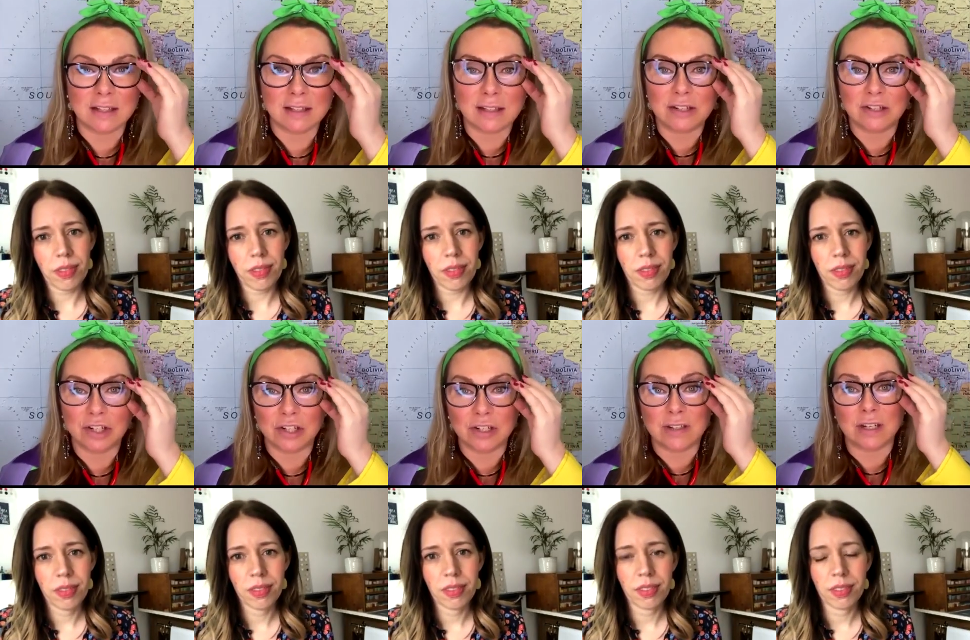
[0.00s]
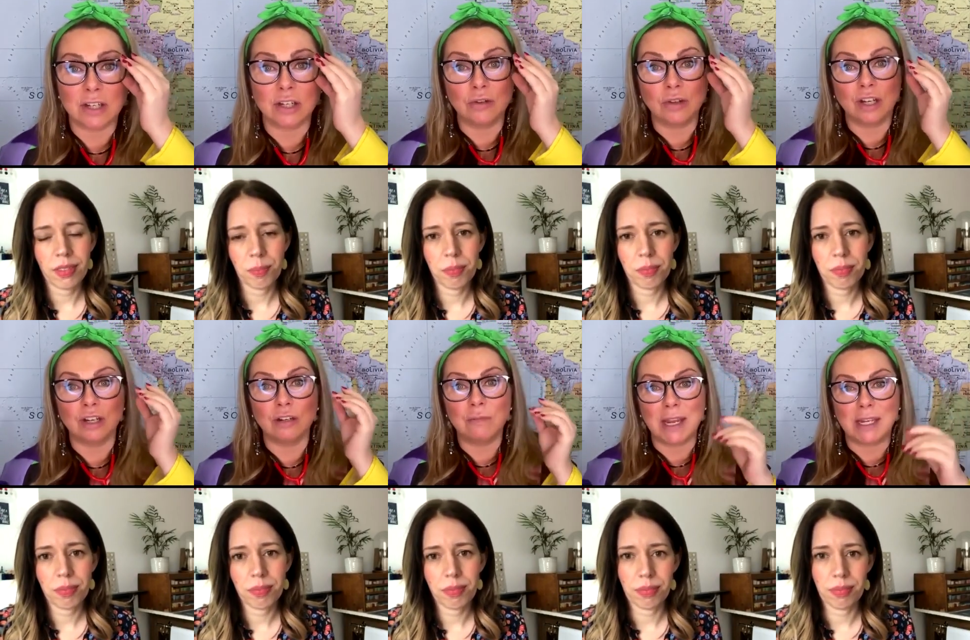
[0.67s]
Speaker 1: decisions that you
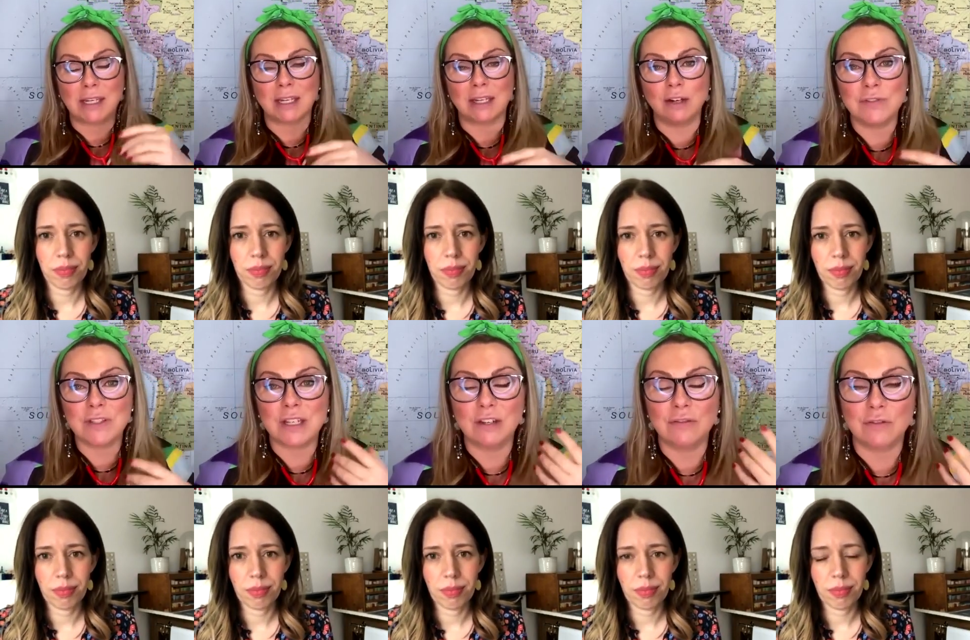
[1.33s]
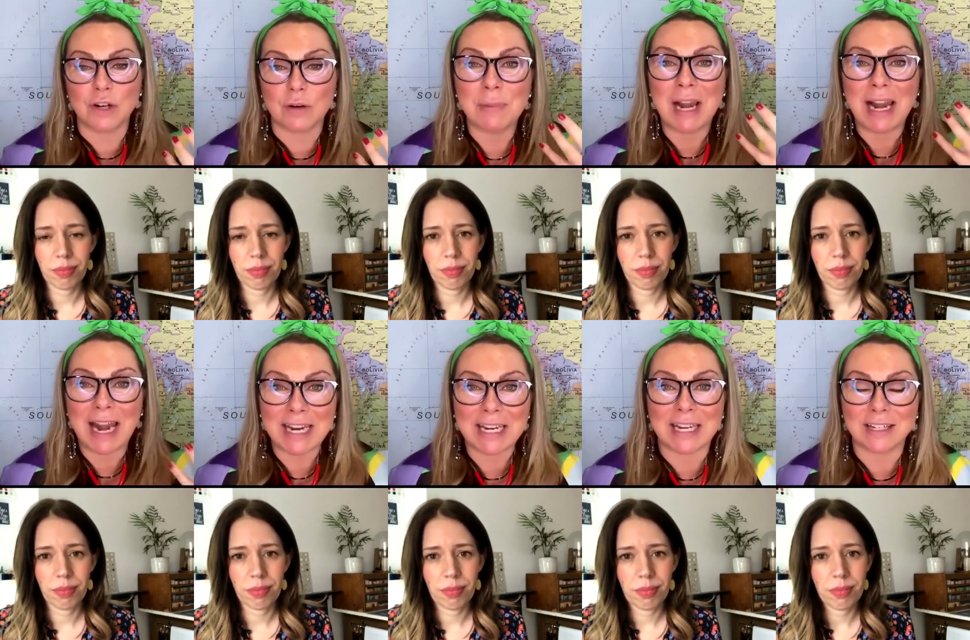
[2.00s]
can make and obviously you've got a
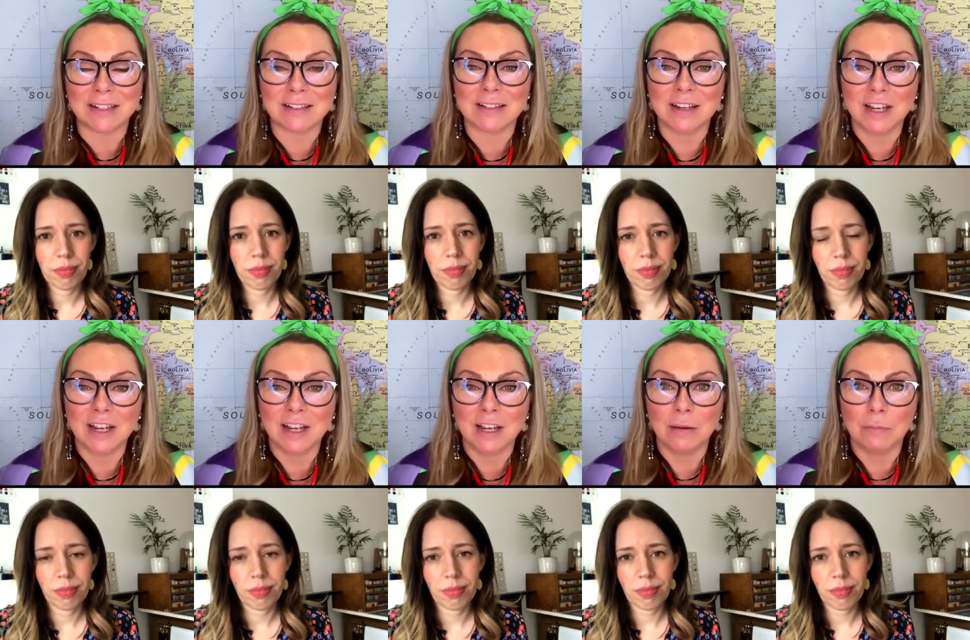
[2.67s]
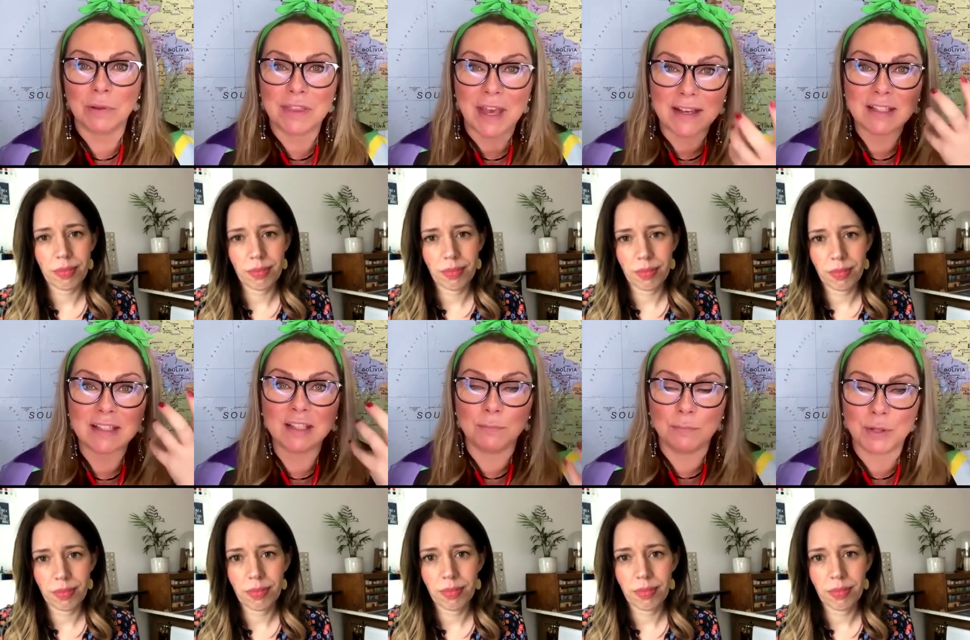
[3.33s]
planet but
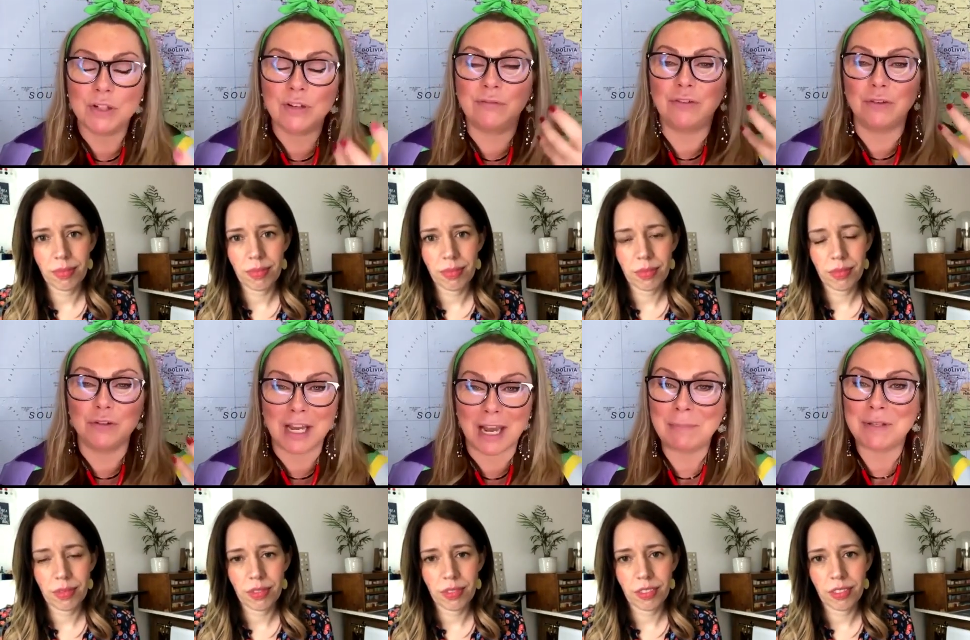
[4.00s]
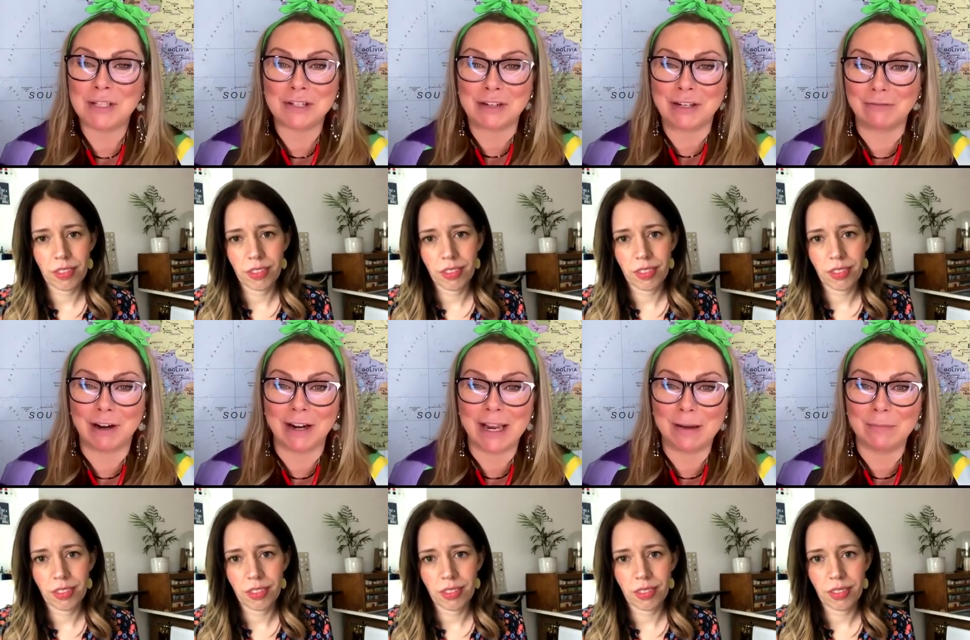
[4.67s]
that's the beautiful tapestry
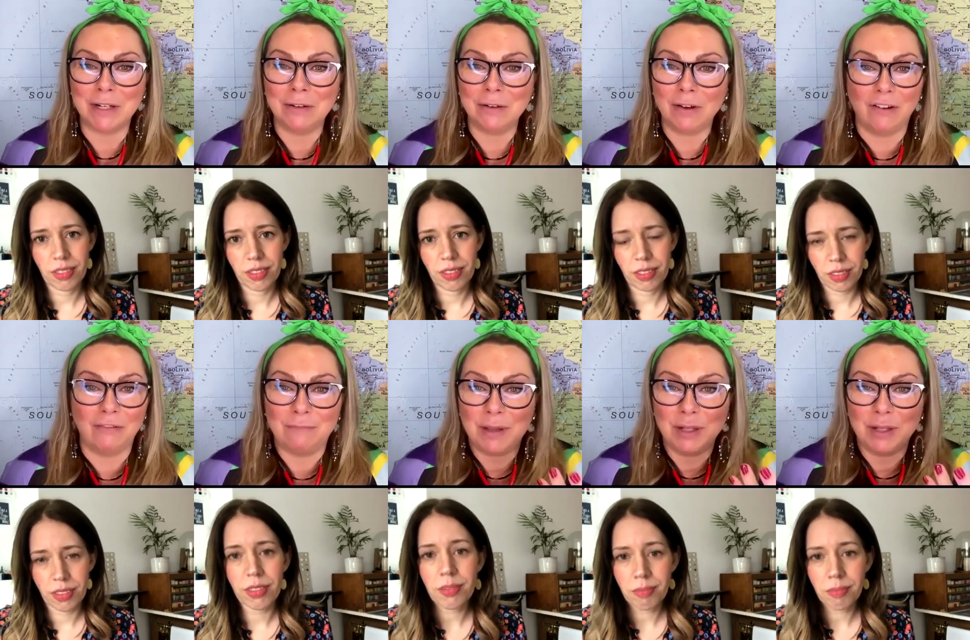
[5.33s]
right emma of mm-hmm.